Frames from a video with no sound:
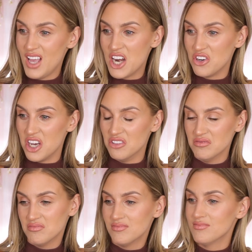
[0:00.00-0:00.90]
I don't know,
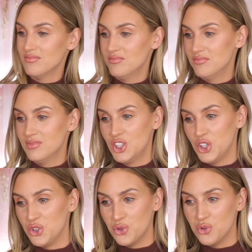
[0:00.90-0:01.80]

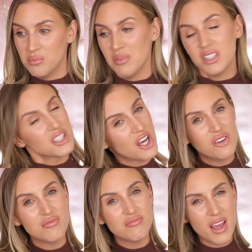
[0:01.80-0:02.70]
two months
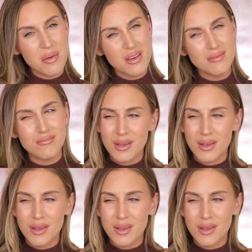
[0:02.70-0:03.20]
ago, maybe?